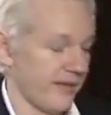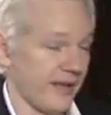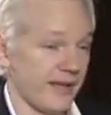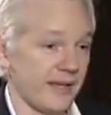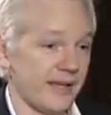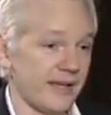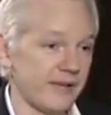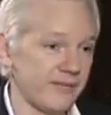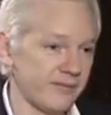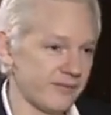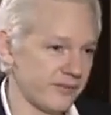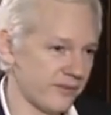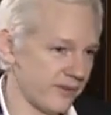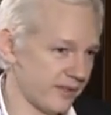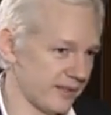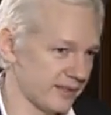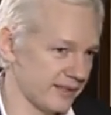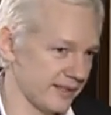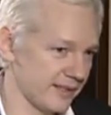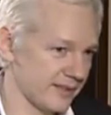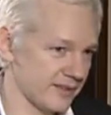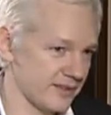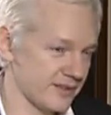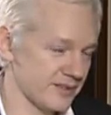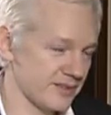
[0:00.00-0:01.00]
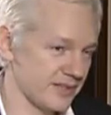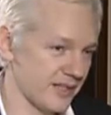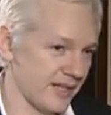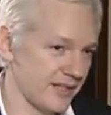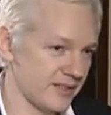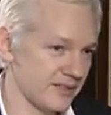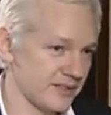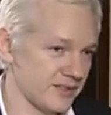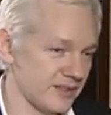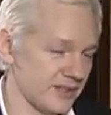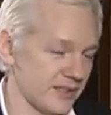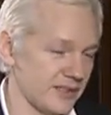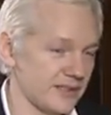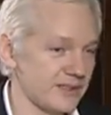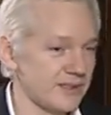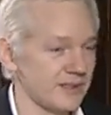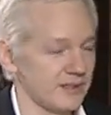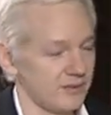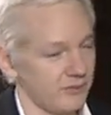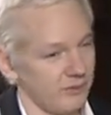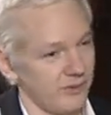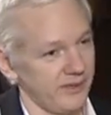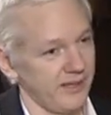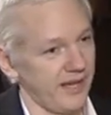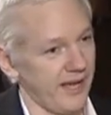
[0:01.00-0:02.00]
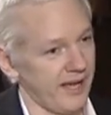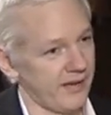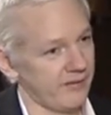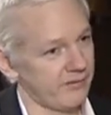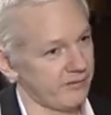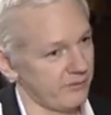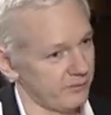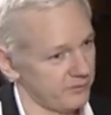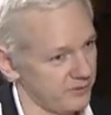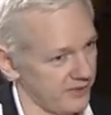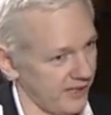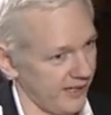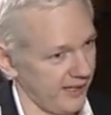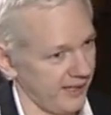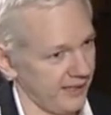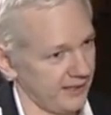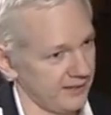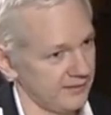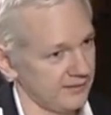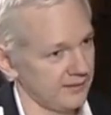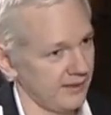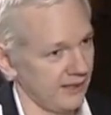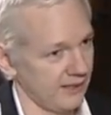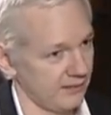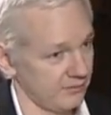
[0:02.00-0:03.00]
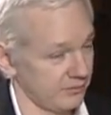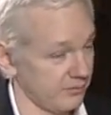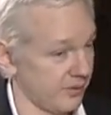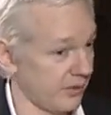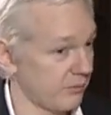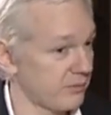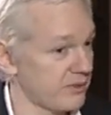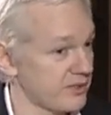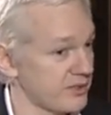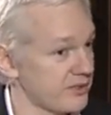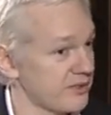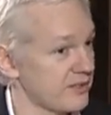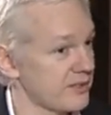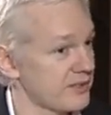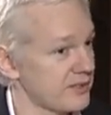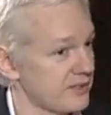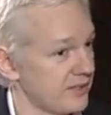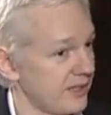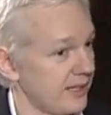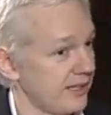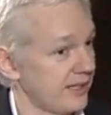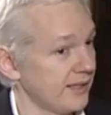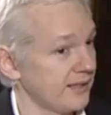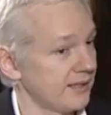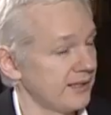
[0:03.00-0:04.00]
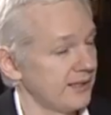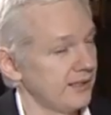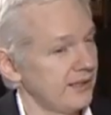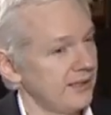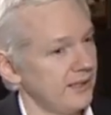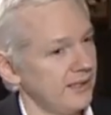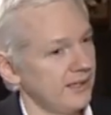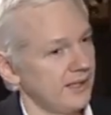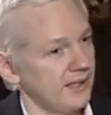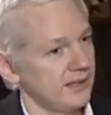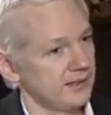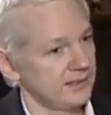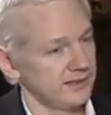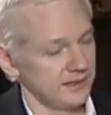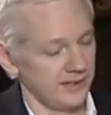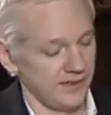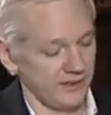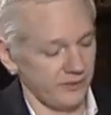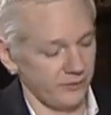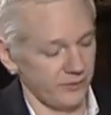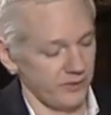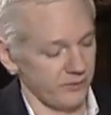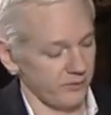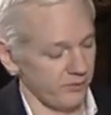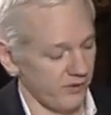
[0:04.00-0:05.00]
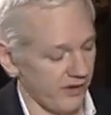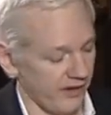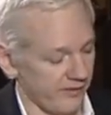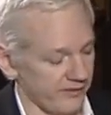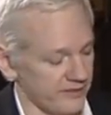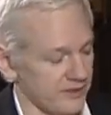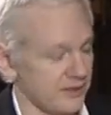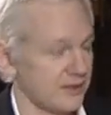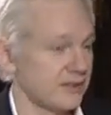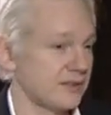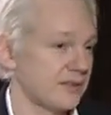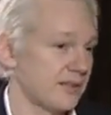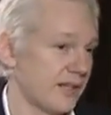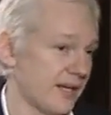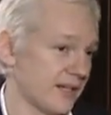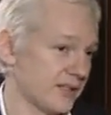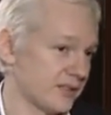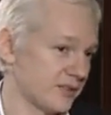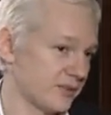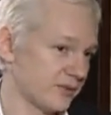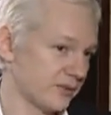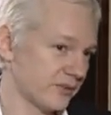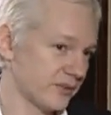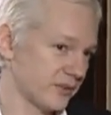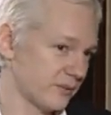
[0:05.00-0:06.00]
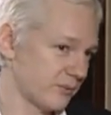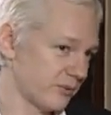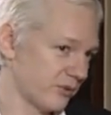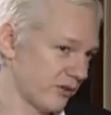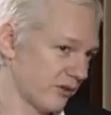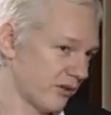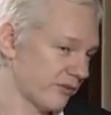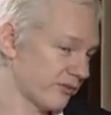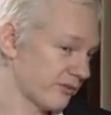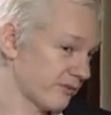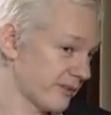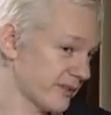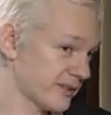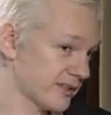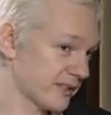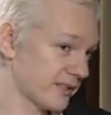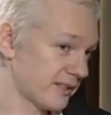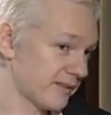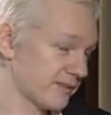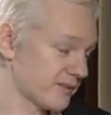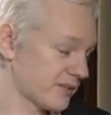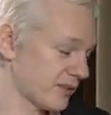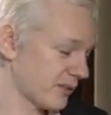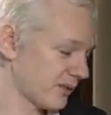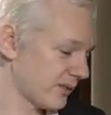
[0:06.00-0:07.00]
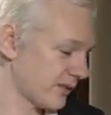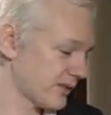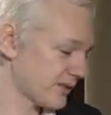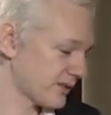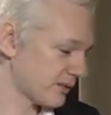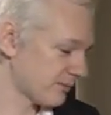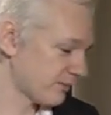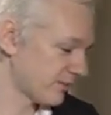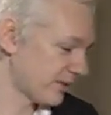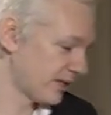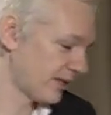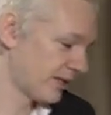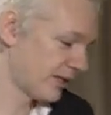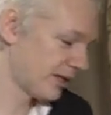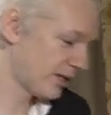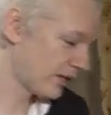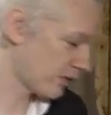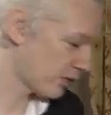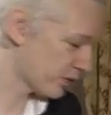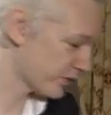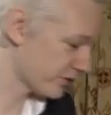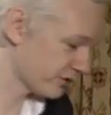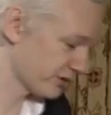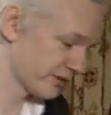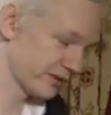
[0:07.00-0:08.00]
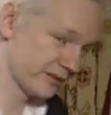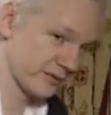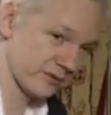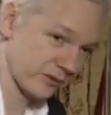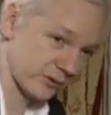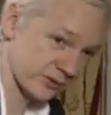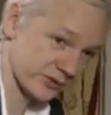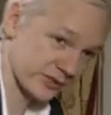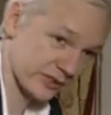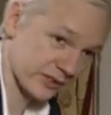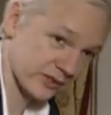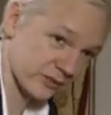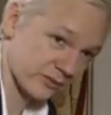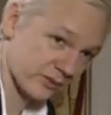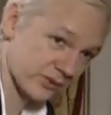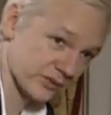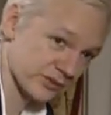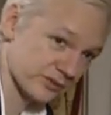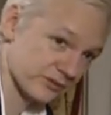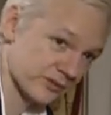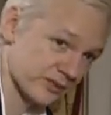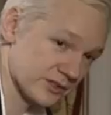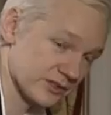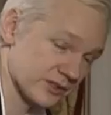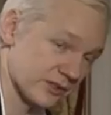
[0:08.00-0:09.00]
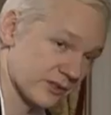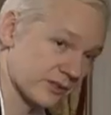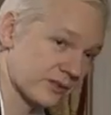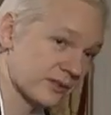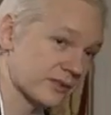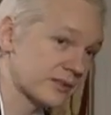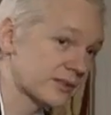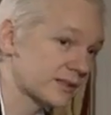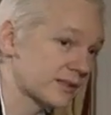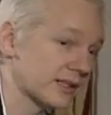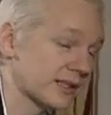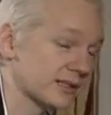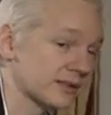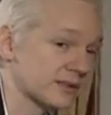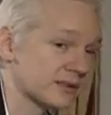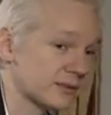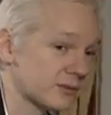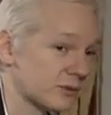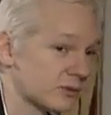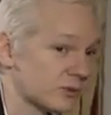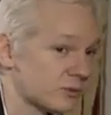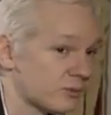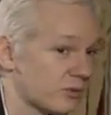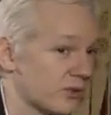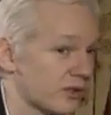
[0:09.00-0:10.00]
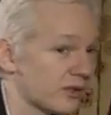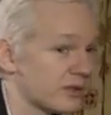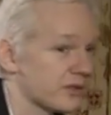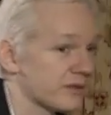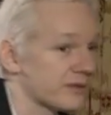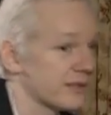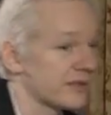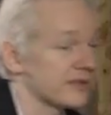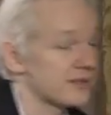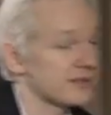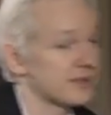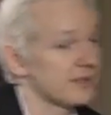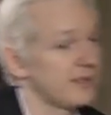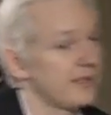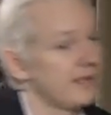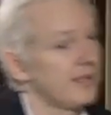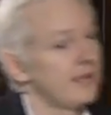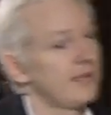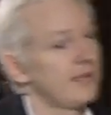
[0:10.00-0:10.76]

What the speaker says: they give to the intelligence agencies that we have obtained and published this year, together with Privacy International and the Bureau of Investigative Journalism. Also, the Wall Street Journal has done some good work on this.